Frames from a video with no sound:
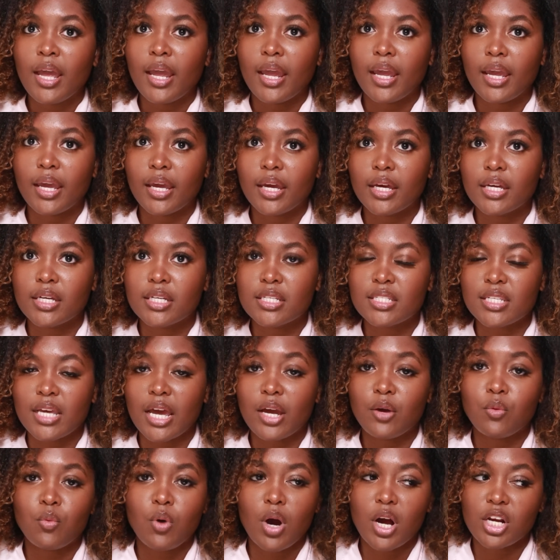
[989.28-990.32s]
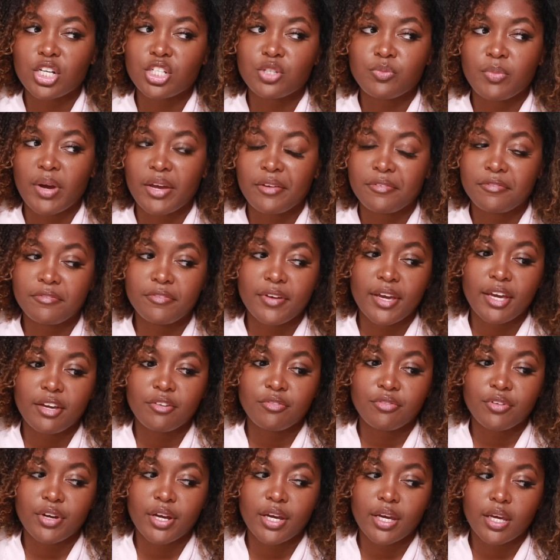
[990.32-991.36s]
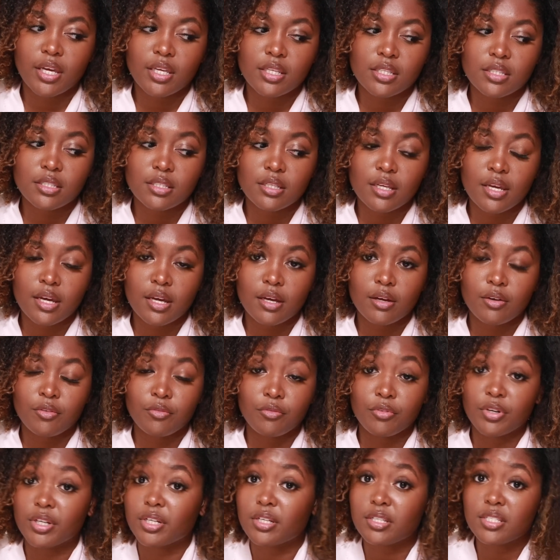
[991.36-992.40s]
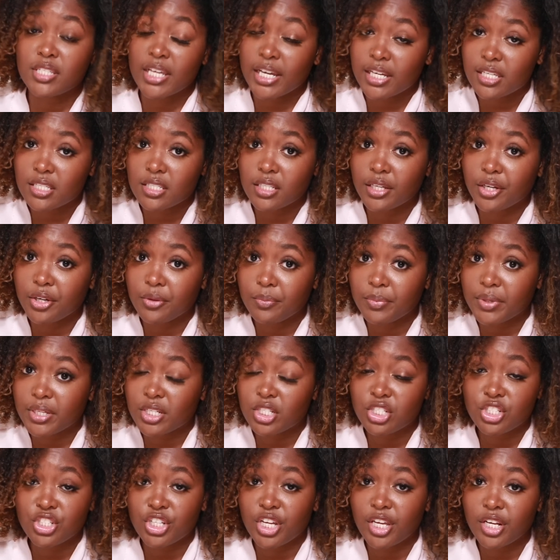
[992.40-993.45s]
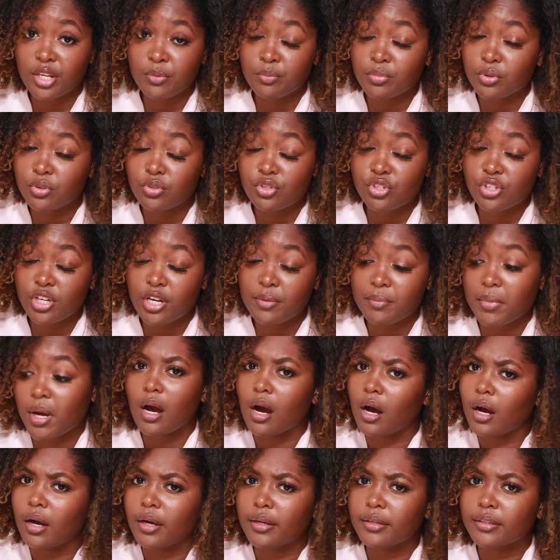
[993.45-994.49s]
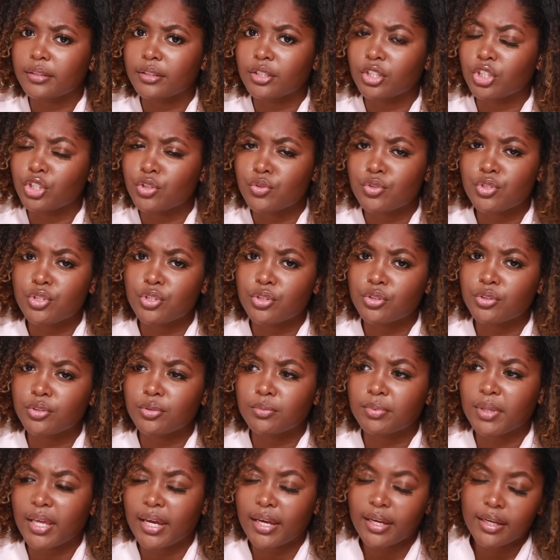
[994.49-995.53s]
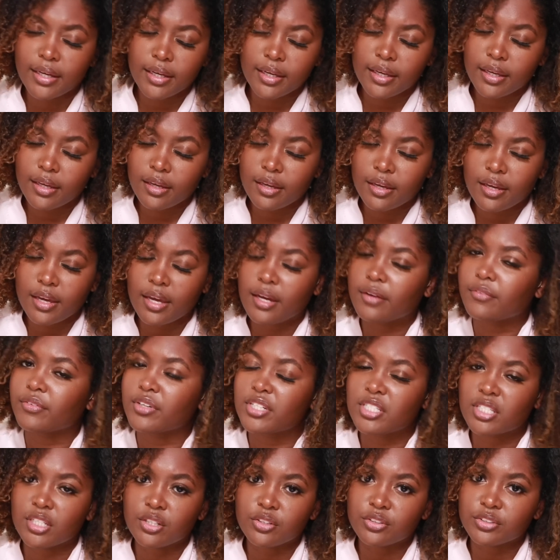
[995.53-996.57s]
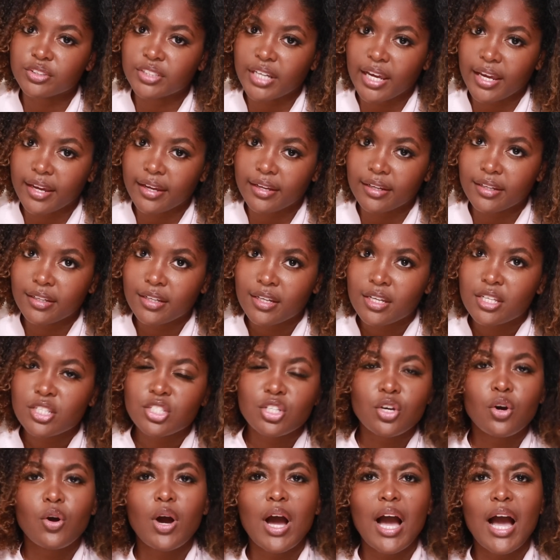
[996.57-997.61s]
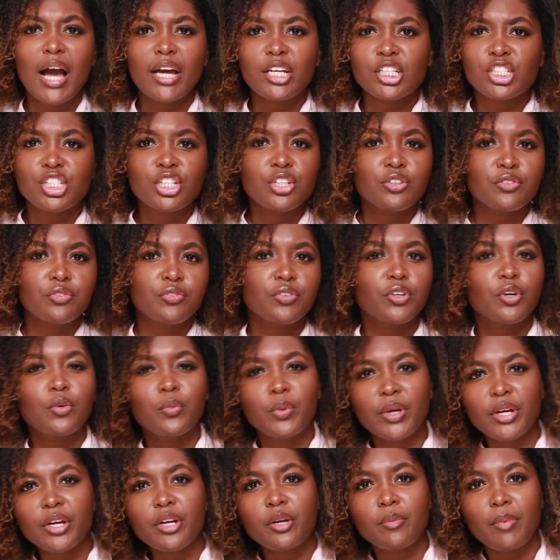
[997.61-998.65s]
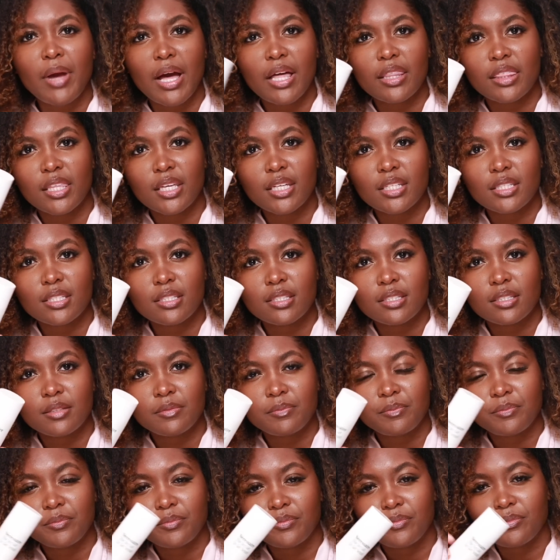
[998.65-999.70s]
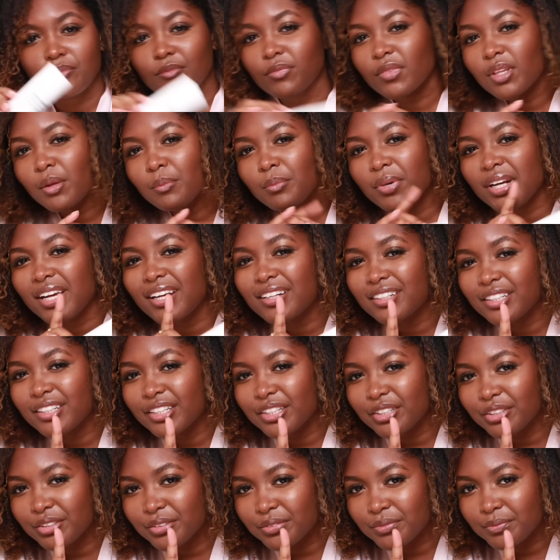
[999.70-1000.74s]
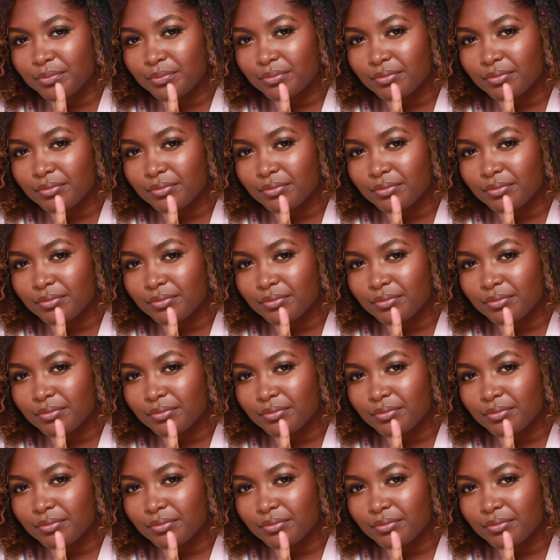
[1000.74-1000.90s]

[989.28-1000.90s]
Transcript: and I watched my favorite real sex therapist, Shannon Bodrum, on YouTube like every single day. So I shouldn't feel weird about this, but I do.